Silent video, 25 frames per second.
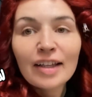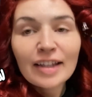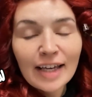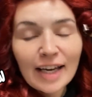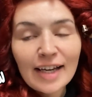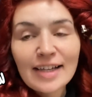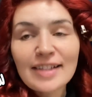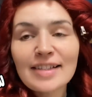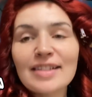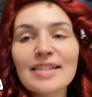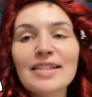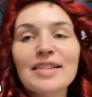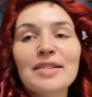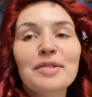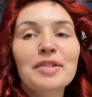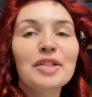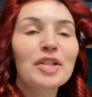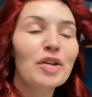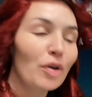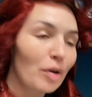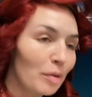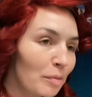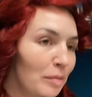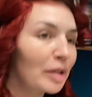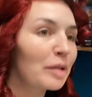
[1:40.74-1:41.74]
yes,
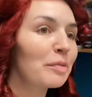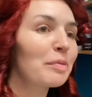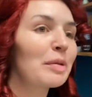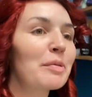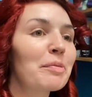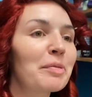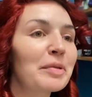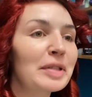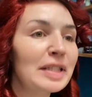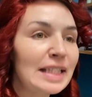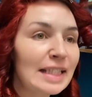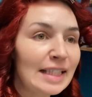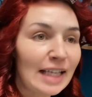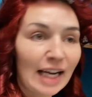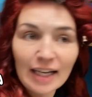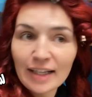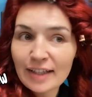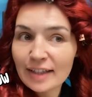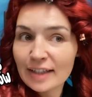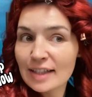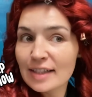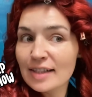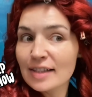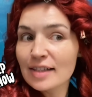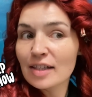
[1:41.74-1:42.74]
normally people style
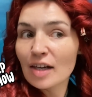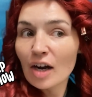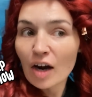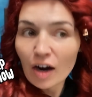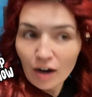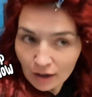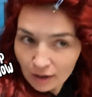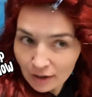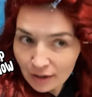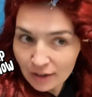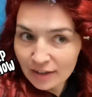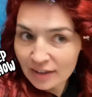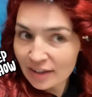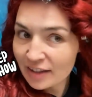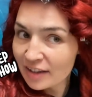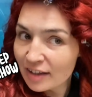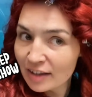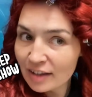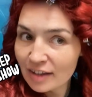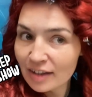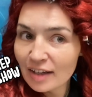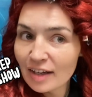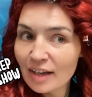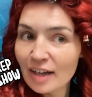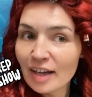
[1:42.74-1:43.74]
these on
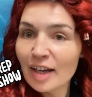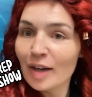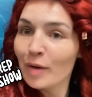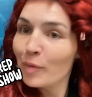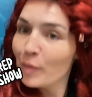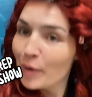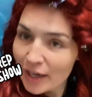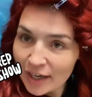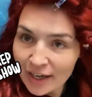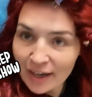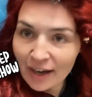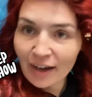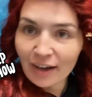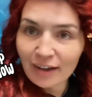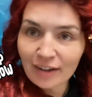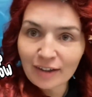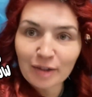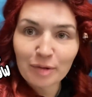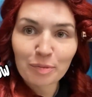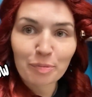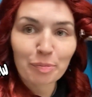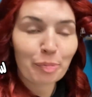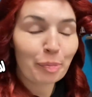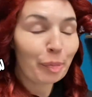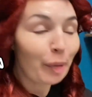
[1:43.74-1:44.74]
a wig head,
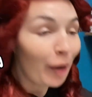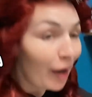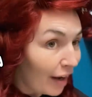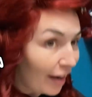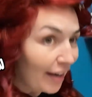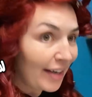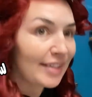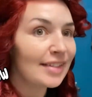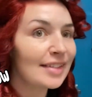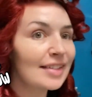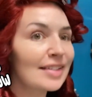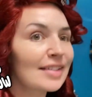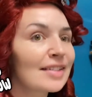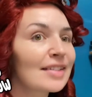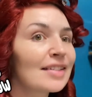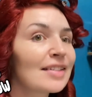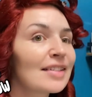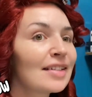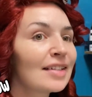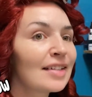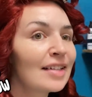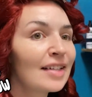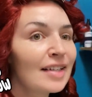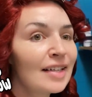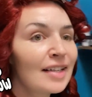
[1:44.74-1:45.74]
but
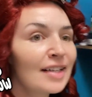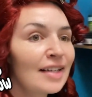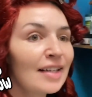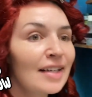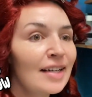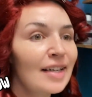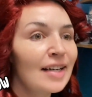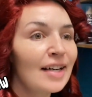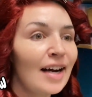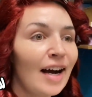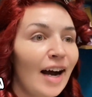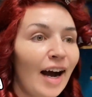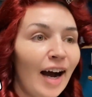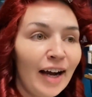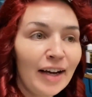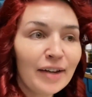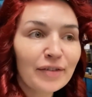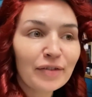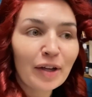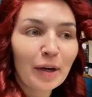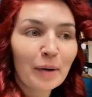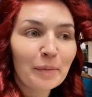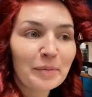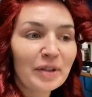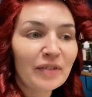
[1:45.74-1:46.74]
I
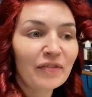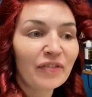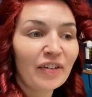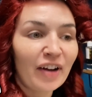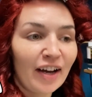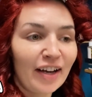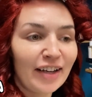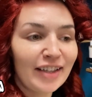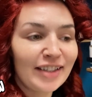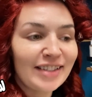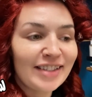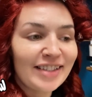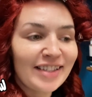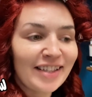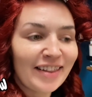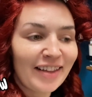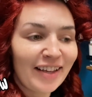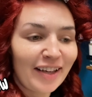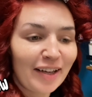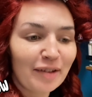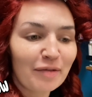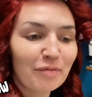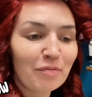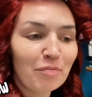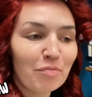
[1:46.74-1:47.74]
have come to find
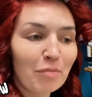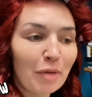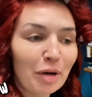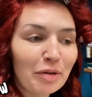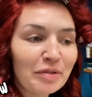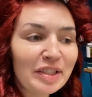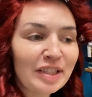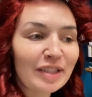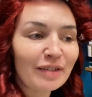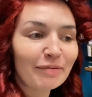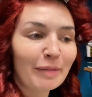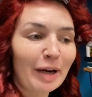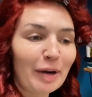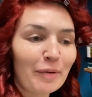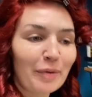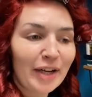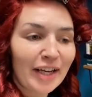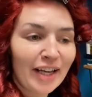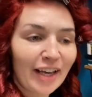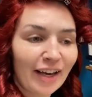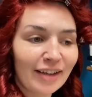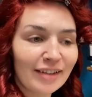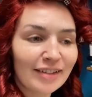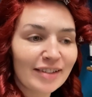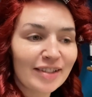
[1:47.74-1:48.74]
that most of my wig
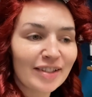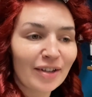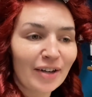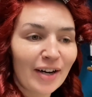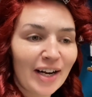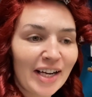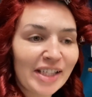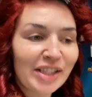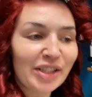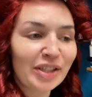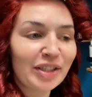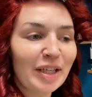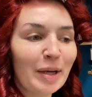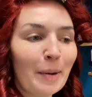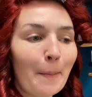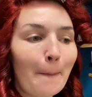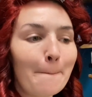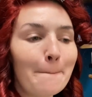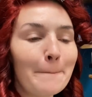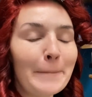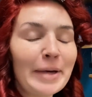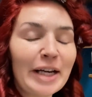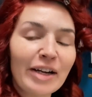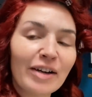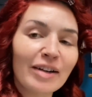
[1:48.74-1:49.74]
heads are actually
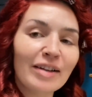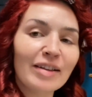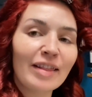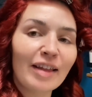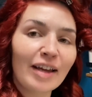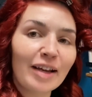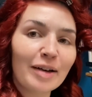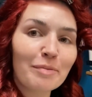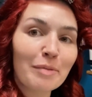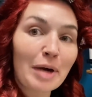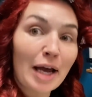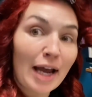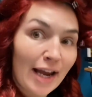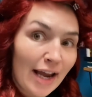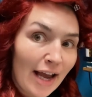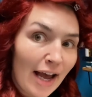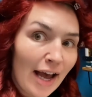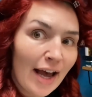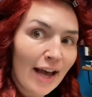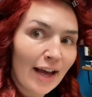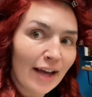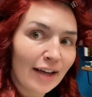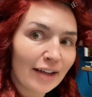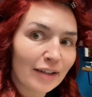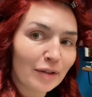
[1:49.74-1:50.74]
bigger than my
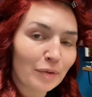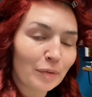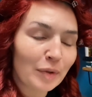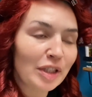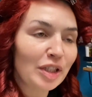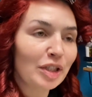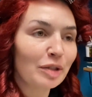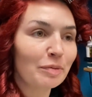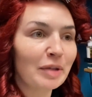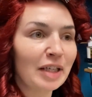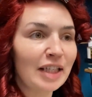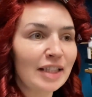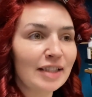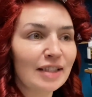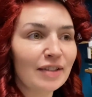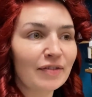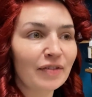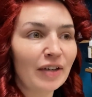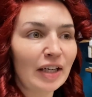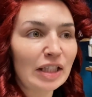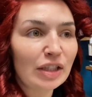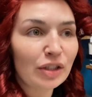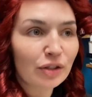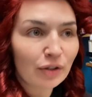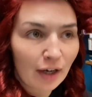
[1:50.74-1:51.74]
head, which means if
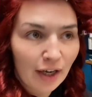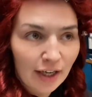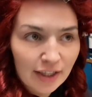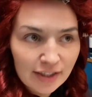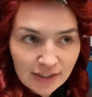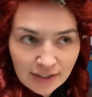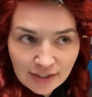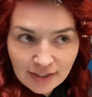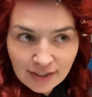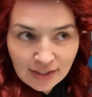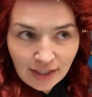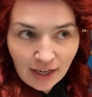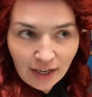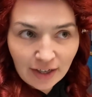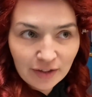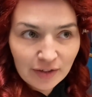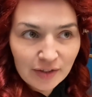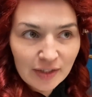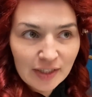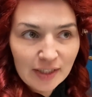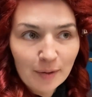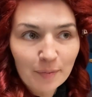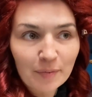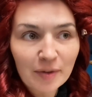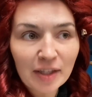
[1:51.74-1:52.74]
I try to style
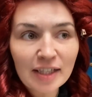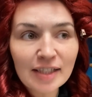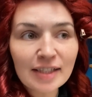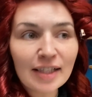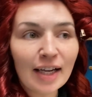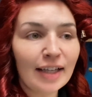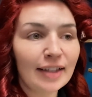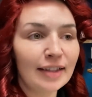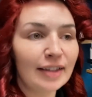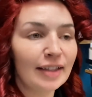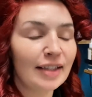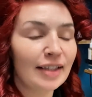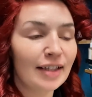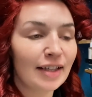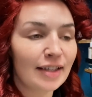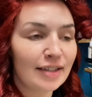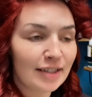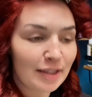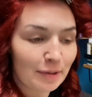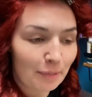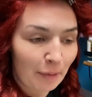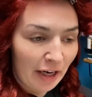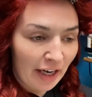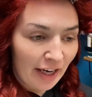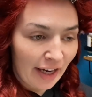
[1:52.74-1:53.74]
something tightly
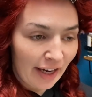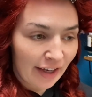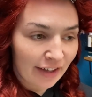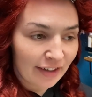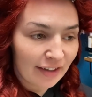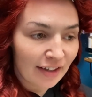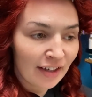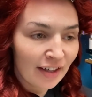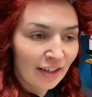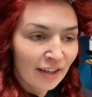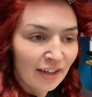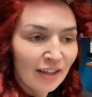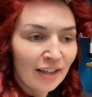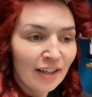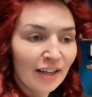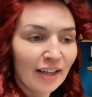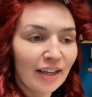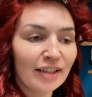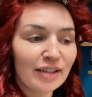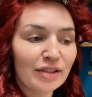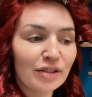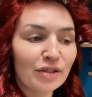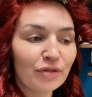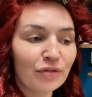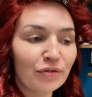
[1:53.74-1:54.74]
against my head,
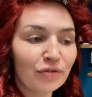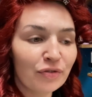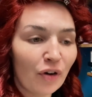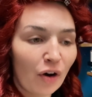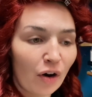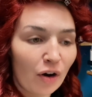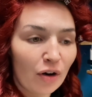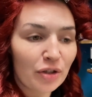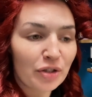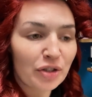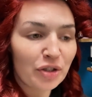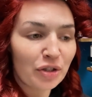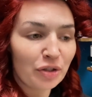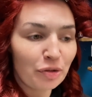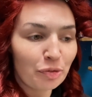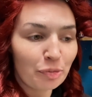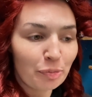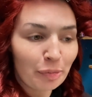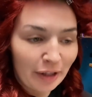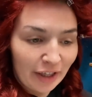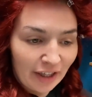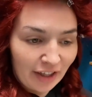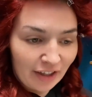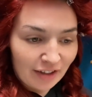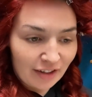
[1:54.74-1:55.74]
it is far too
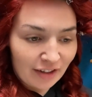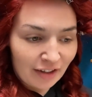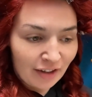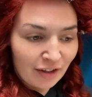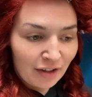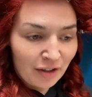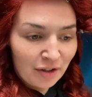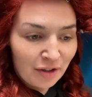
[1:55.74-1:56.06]
big